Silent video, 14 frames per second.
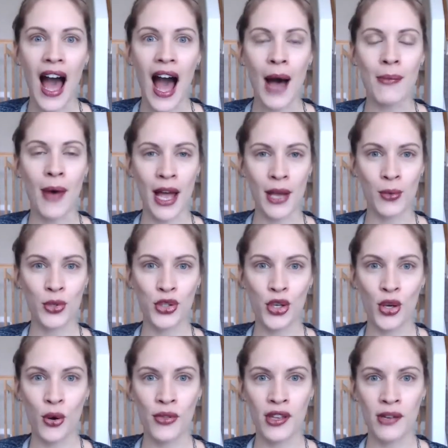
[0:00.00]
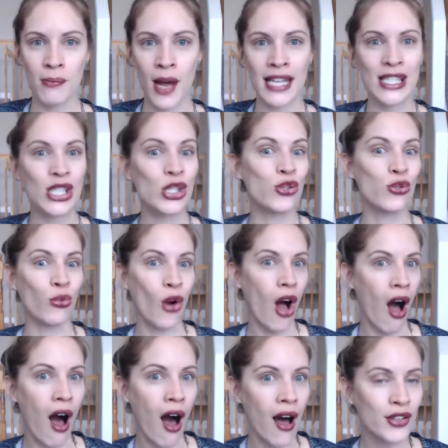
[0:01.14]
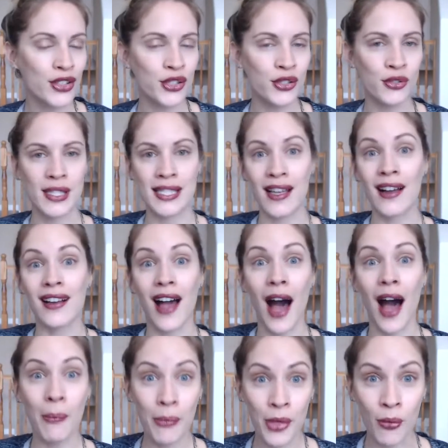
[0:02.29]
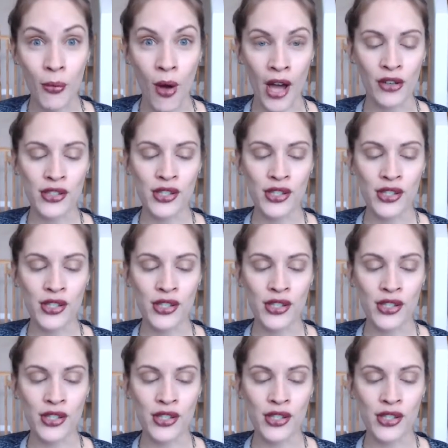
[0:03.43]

Um, I will show them my straw to suck up the water.